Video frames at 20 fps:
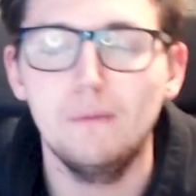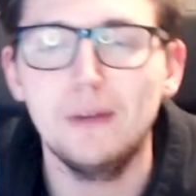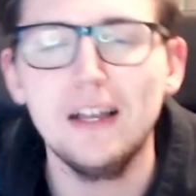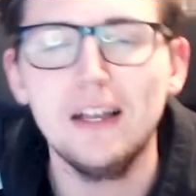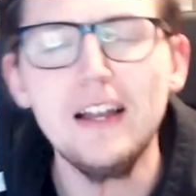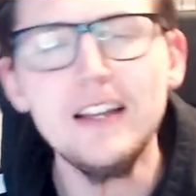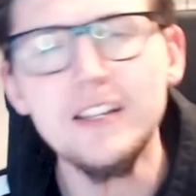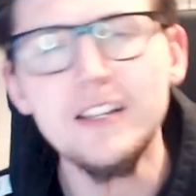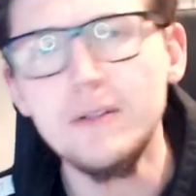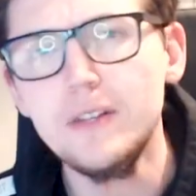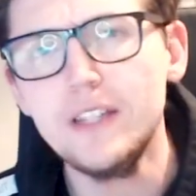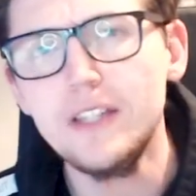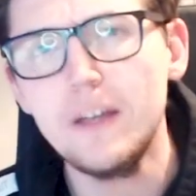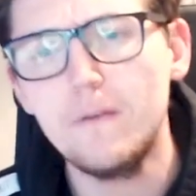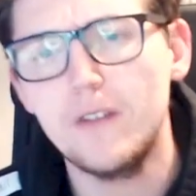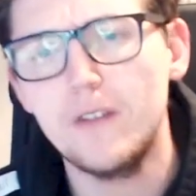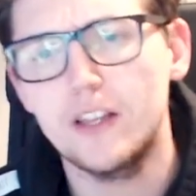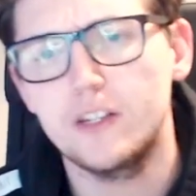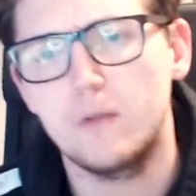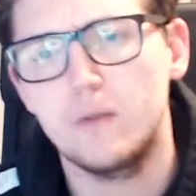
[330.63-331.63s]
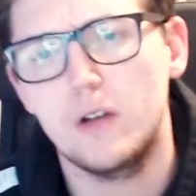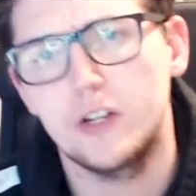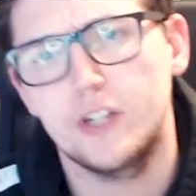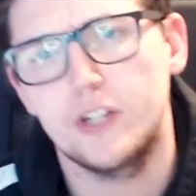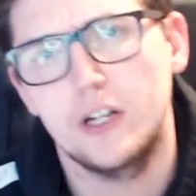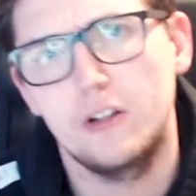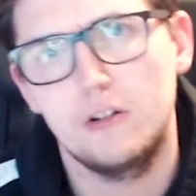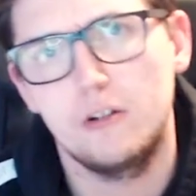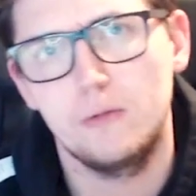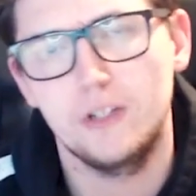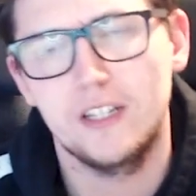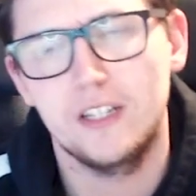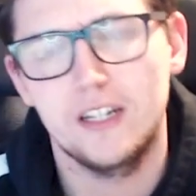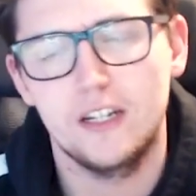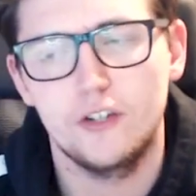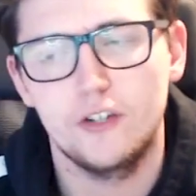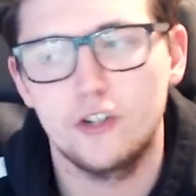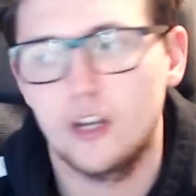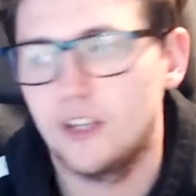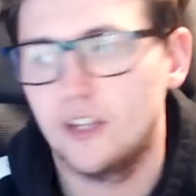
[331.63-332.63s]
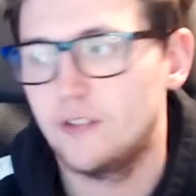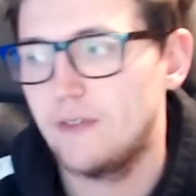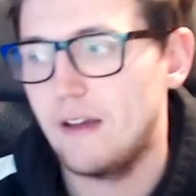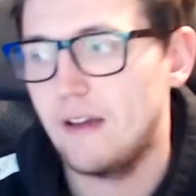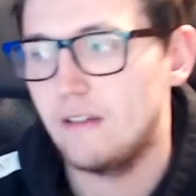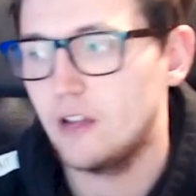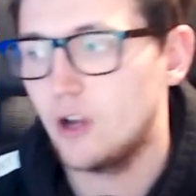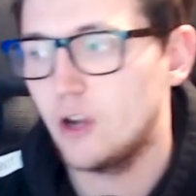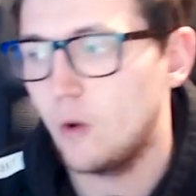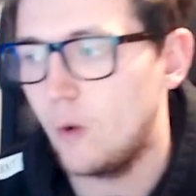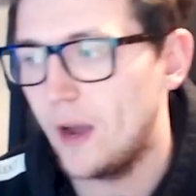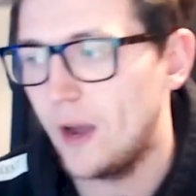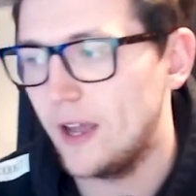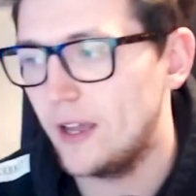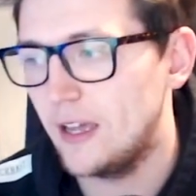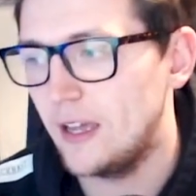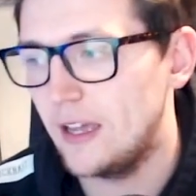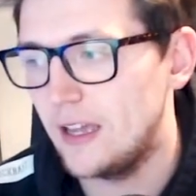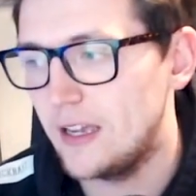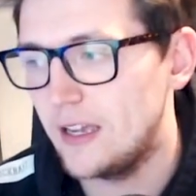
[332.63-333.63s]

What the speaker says: But guys, I want to say thanks for watching. I hope you did enjoy this very quick,